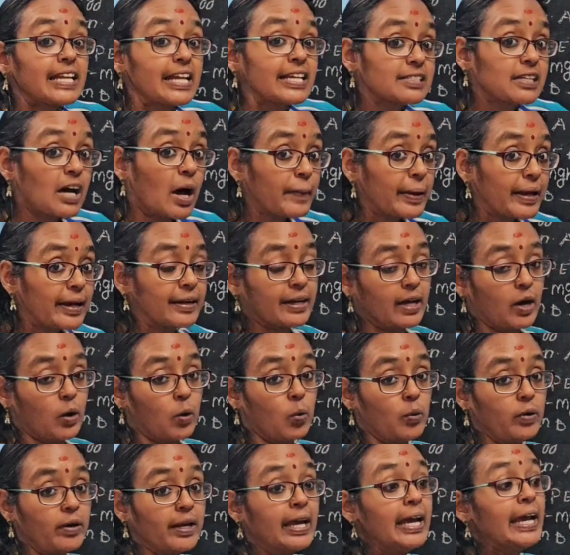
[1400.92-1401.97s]
is coming
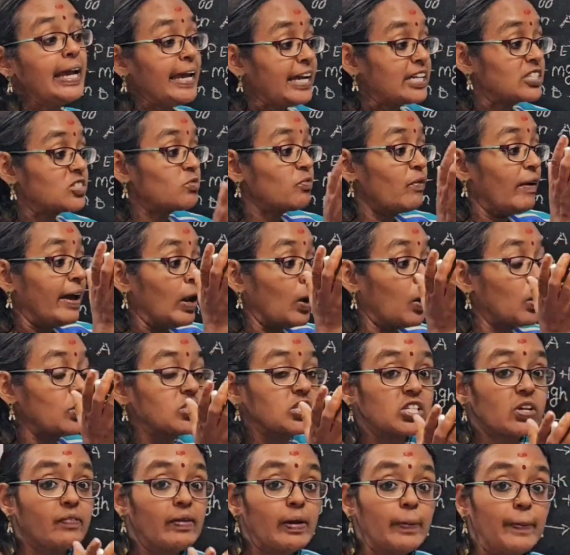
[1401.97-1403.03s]
down, its
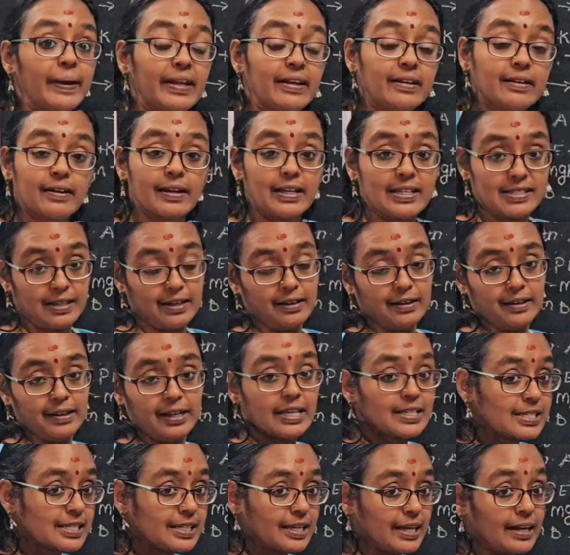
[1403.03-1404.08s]
velocity will be increasing,
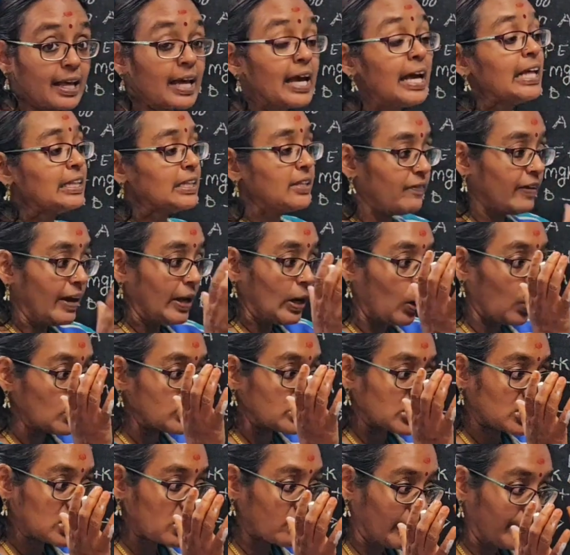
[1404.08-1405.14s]
isn't it? The
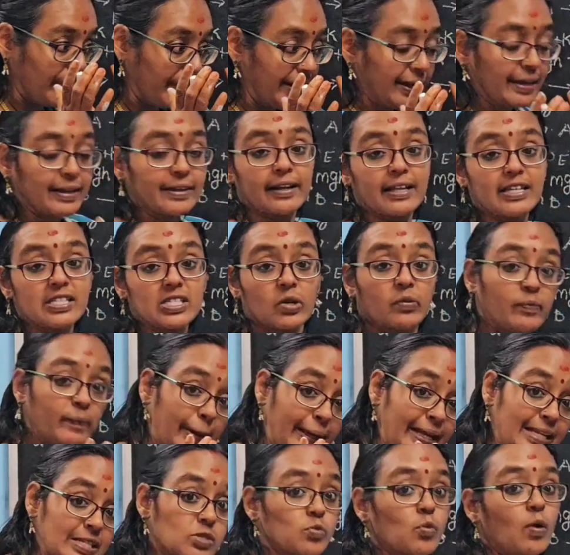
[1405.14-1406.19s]
velocity will be increasing
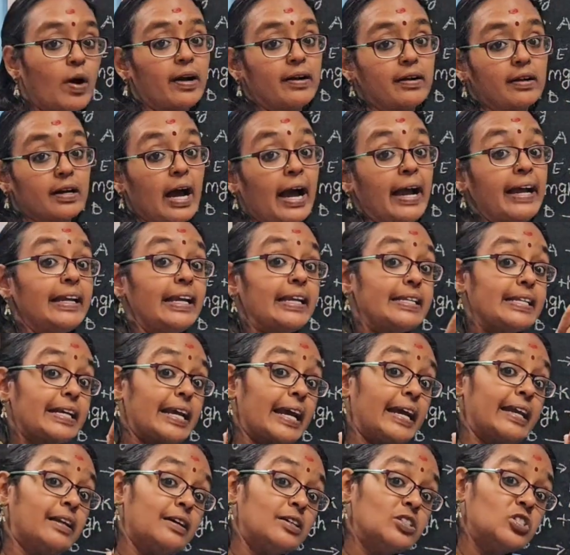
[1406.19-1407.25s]
means what? Kinetic
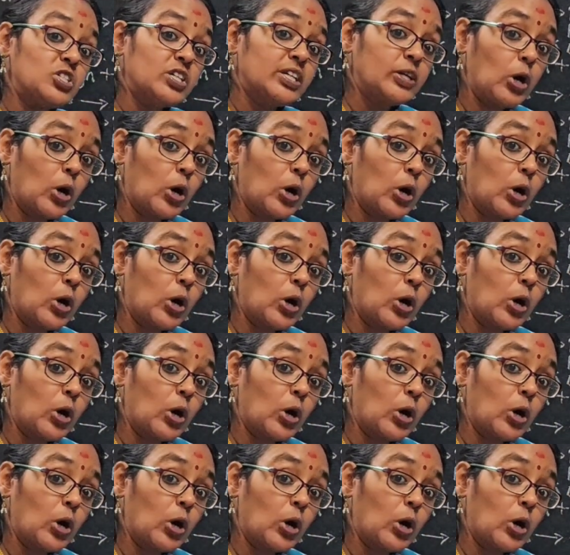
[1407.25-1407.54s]
energy